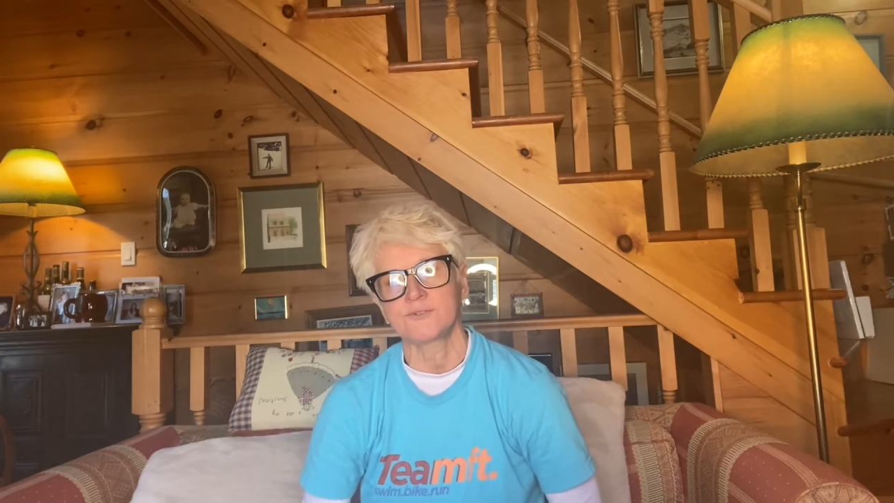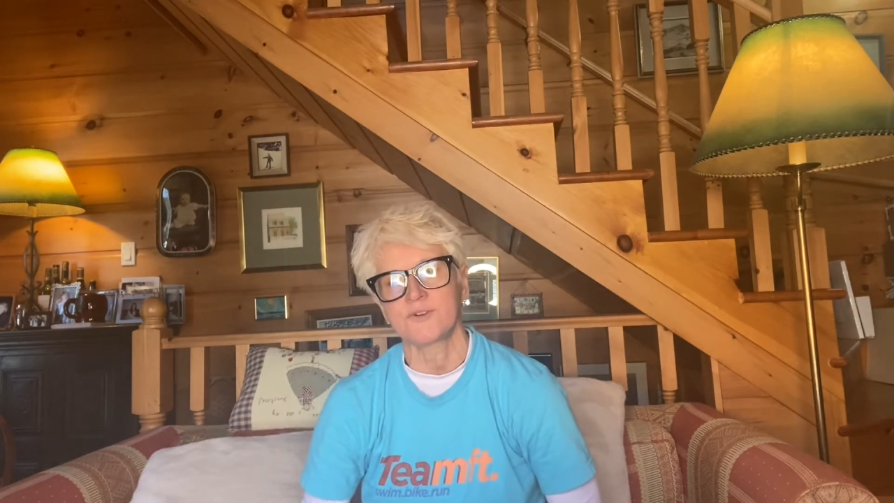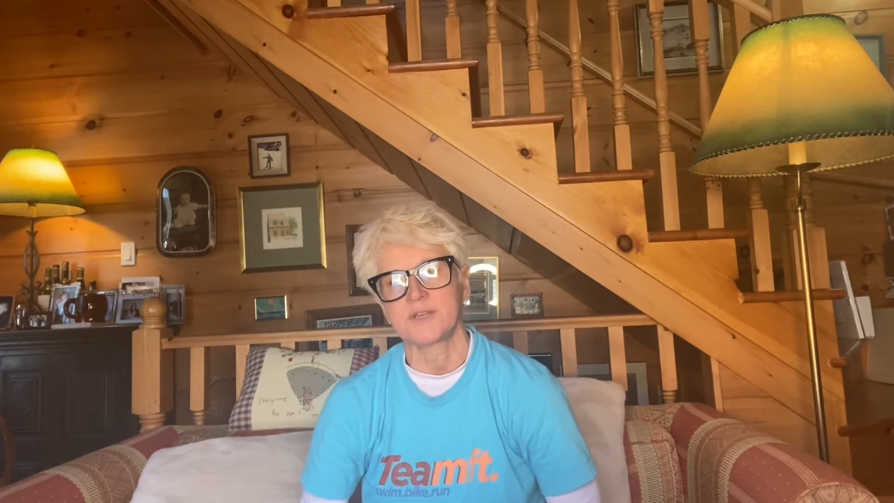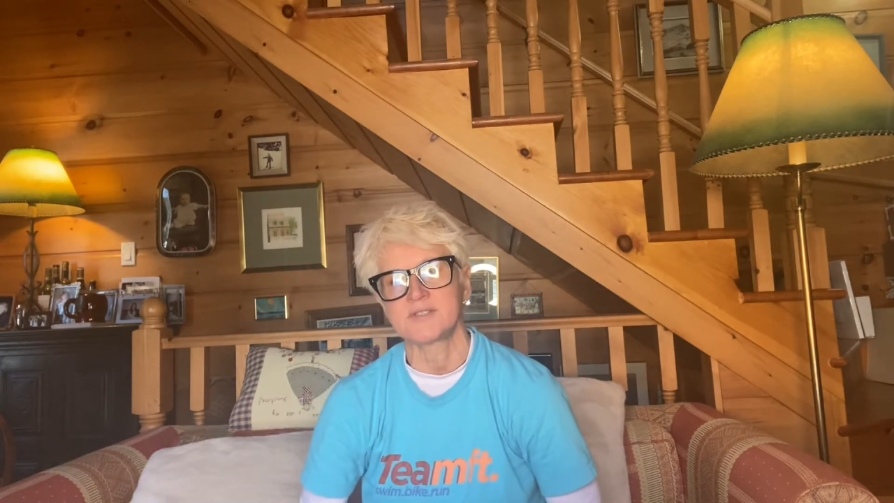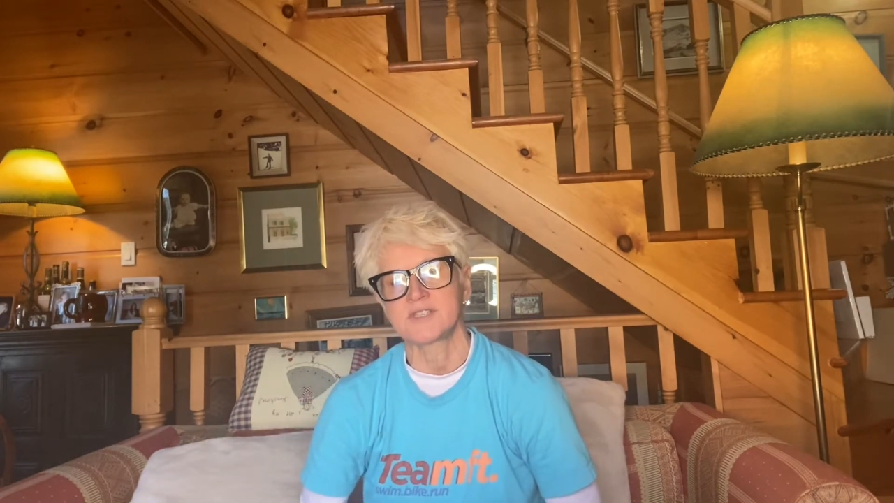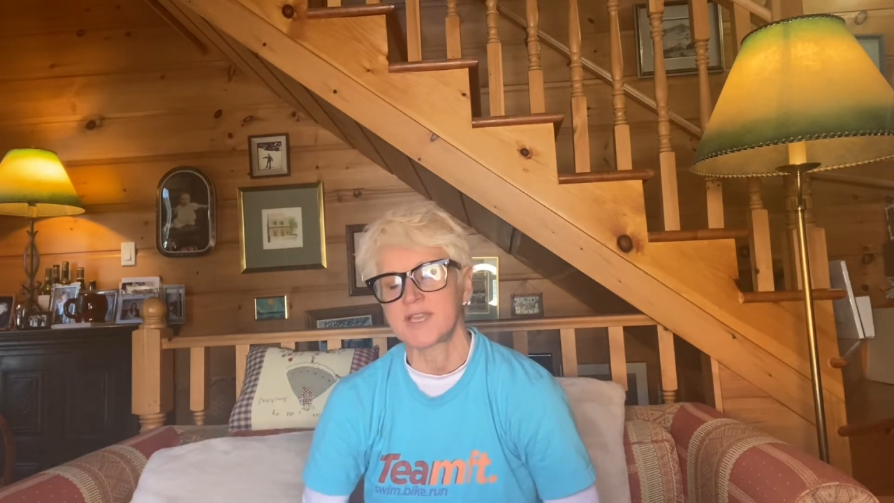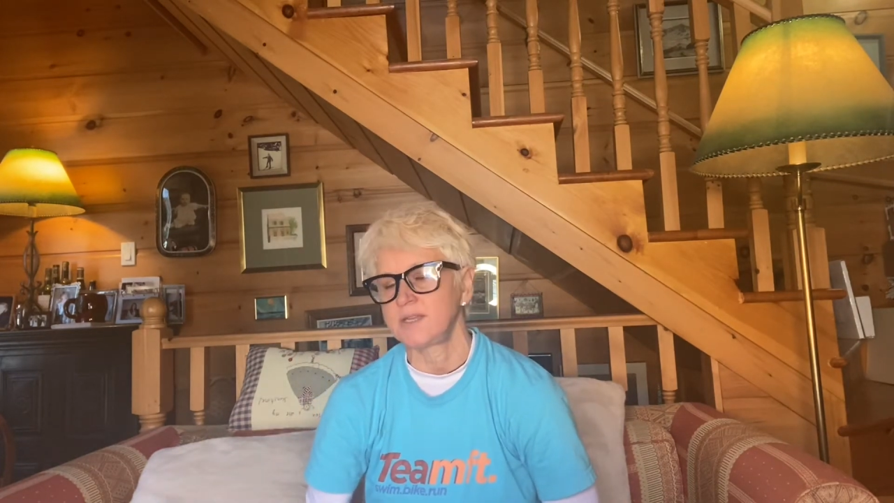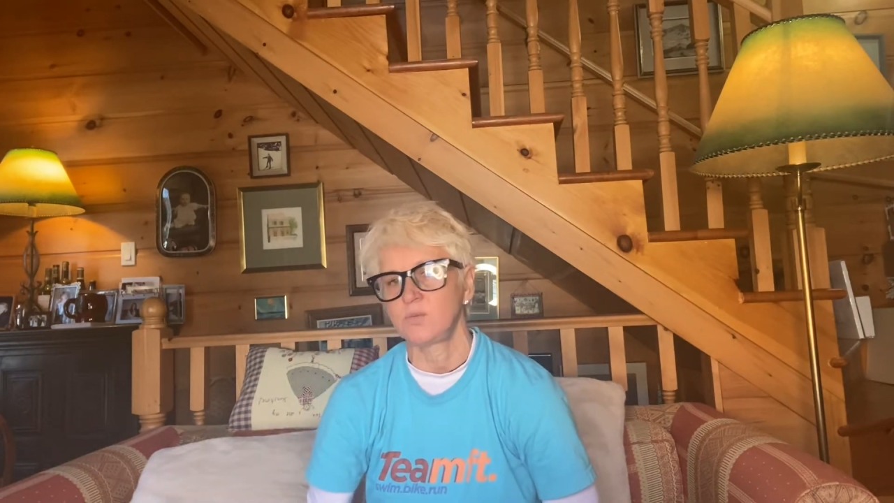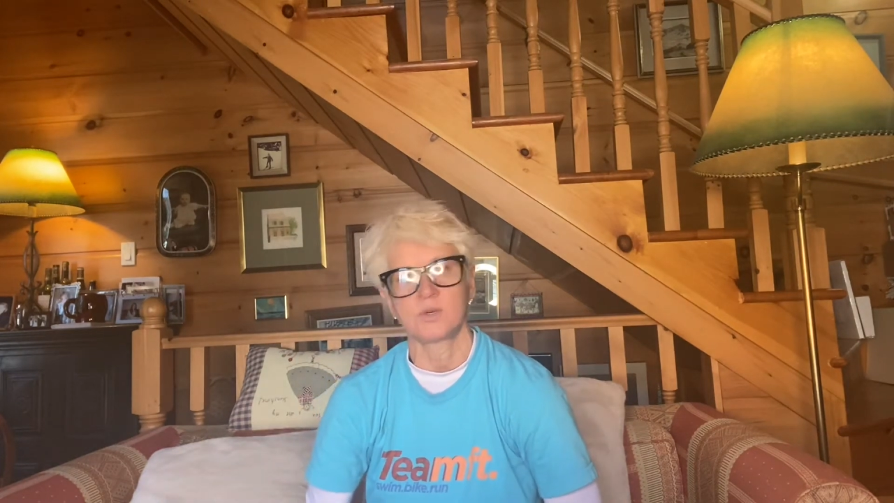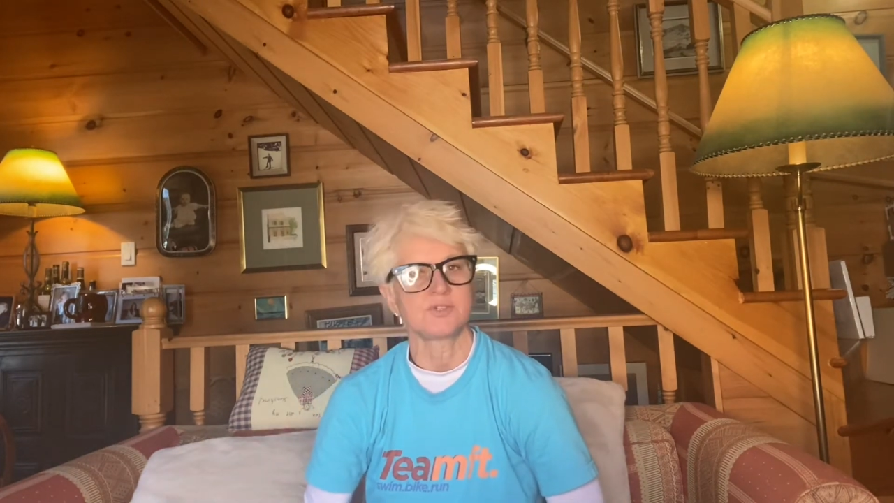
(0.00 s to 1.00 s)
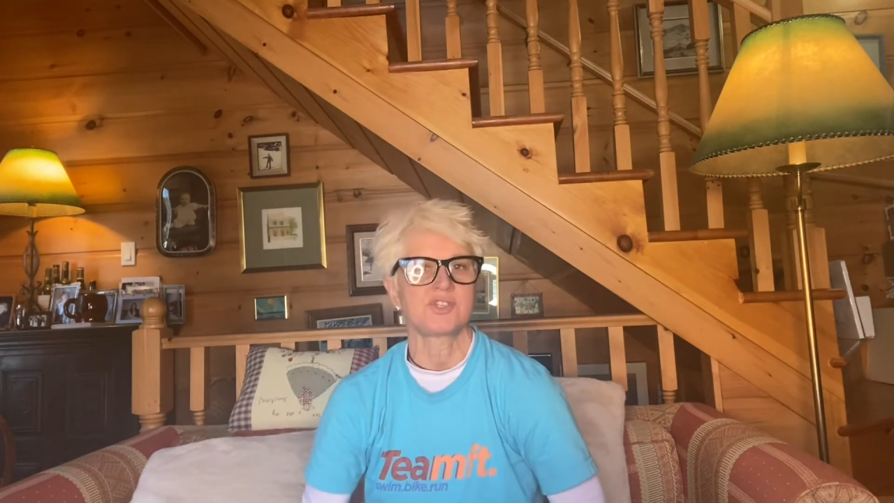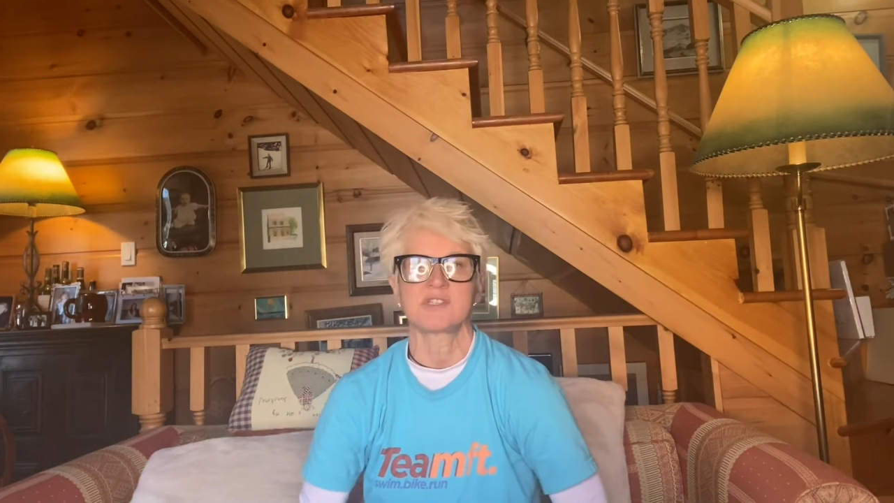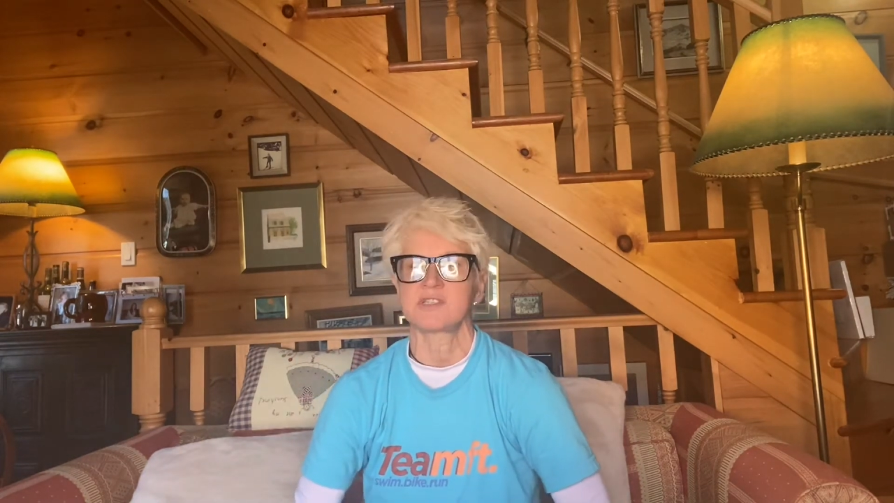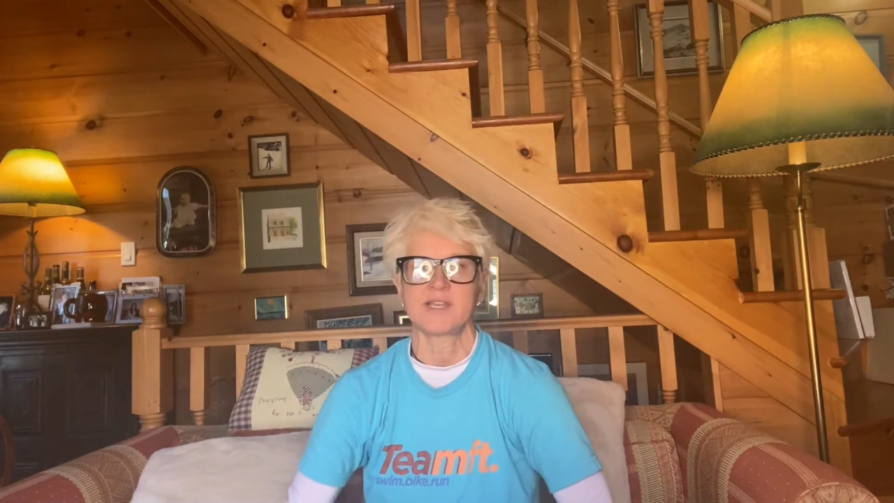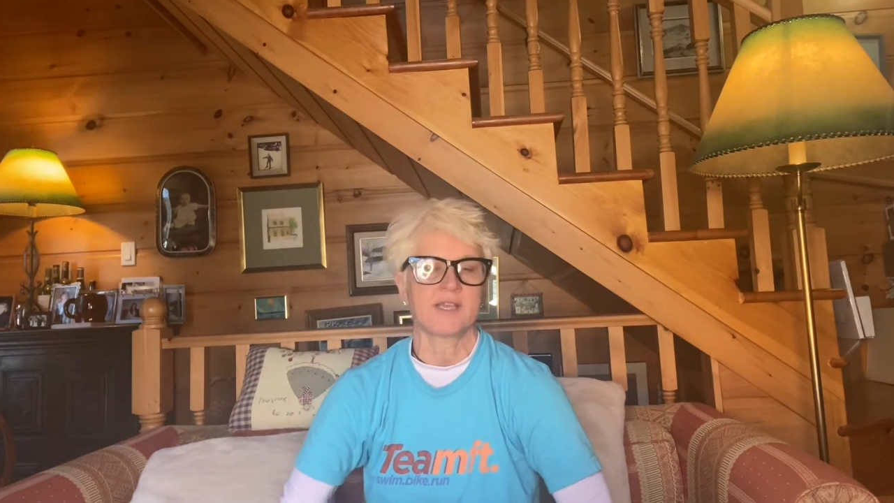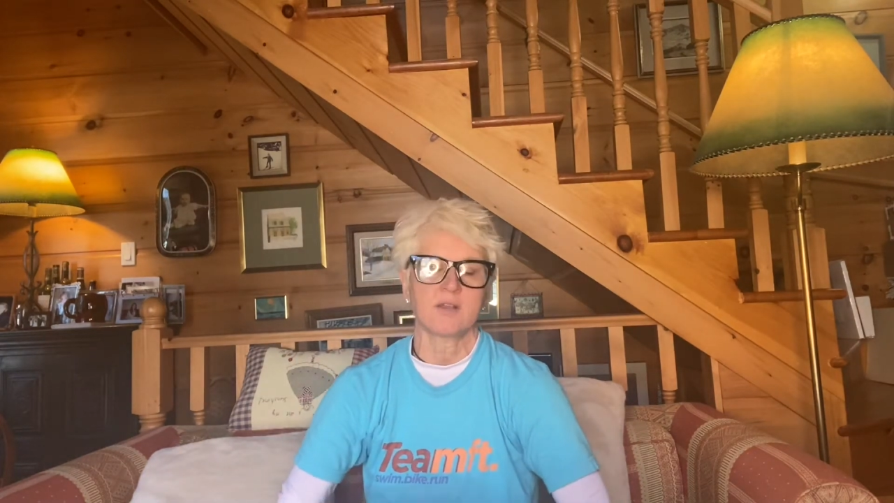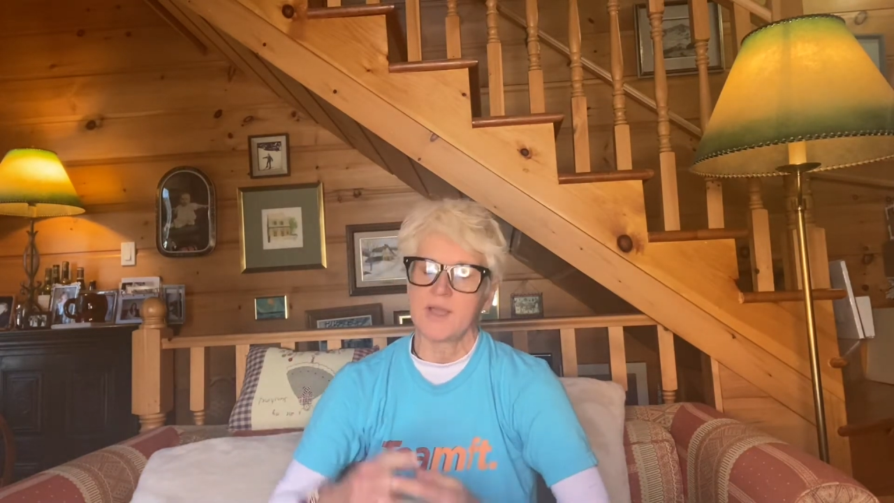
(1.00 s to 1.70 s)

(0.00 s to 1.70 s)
fronts, and we're just like,